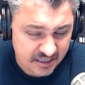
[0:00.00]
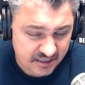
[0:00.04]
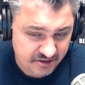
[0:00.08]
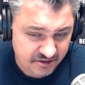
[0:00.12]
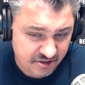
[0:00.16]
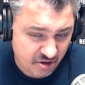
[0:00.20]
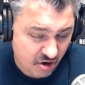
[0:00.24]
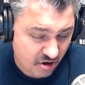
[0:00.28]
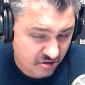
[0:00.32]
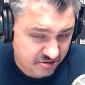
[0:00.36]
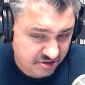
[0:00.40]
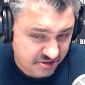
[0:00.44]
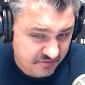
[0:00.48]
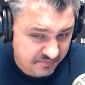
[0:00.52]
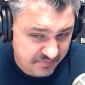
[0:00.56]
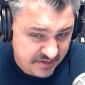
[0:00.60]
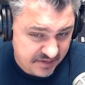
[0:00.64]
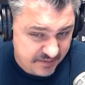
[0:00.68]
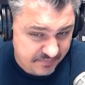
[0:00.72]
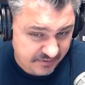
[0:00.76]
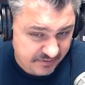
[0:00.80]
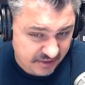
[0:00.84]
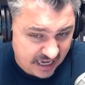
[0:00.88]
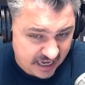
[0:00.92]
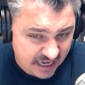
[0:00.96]
There are some
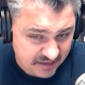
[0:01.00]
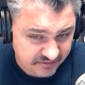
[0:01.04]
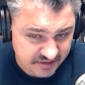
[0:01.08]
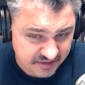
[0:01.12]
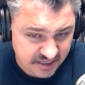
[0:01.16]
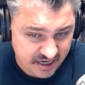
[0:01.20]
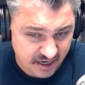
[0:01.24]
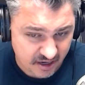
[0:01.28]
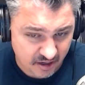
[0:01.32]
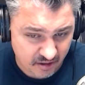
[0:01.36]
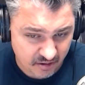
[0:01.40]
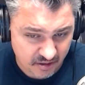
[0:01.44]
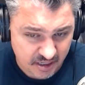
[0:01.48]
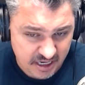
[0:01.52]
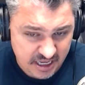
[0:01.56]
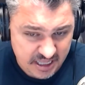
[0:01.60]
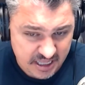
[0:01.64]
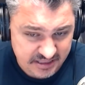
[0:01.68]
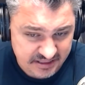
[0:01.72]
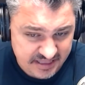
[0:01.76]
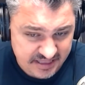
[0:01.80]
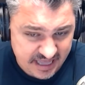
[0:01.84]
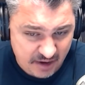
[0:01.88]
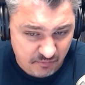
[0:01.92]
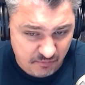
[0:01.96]
people out there
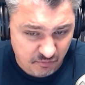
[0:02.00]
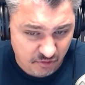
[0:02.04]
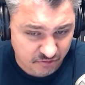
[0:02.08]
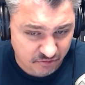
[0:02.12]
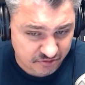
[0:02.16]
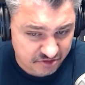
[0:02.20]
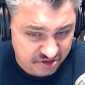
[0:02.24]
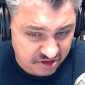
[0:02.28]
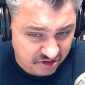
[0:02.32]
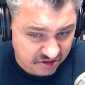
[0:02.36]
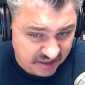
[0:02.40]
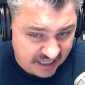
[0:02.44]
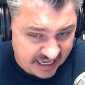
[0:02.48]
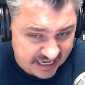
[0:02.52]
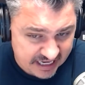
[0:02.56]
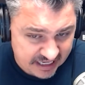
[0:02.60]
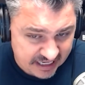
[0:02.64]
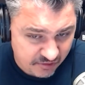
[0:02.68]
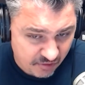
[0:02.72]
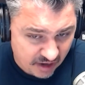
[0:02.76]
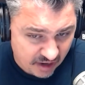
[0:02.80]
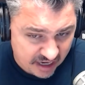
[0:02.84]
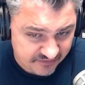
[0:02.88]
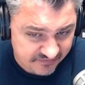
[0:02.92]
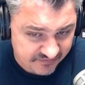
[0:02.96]
that will delay
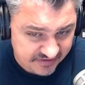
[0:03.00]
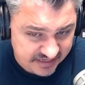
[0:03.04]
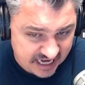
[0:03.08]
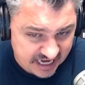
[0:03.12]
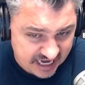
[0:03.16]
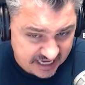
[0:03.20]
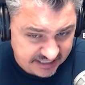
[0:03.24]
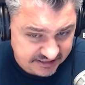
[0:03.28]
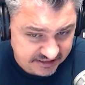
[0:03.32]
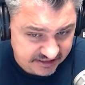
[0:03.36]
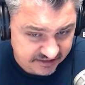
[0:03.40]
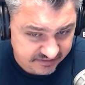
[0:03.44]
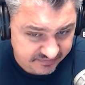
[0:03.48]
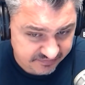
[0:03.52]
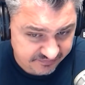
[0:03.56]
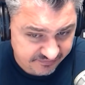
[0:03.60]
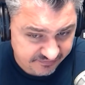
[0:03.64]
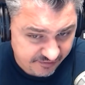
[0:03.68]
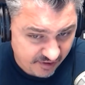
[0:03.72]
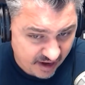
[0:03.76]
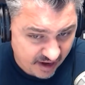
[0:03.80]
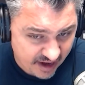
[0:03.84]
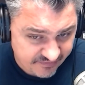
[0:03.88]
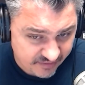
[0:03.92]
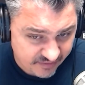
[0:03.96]
gratification
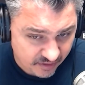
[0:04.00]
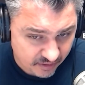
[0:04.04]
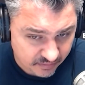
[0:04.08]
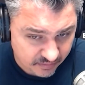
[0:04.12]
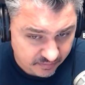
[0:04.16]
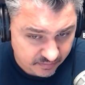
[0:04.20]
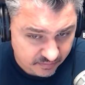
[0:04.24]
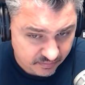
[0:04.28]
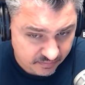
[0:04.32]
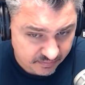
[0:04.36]
forever.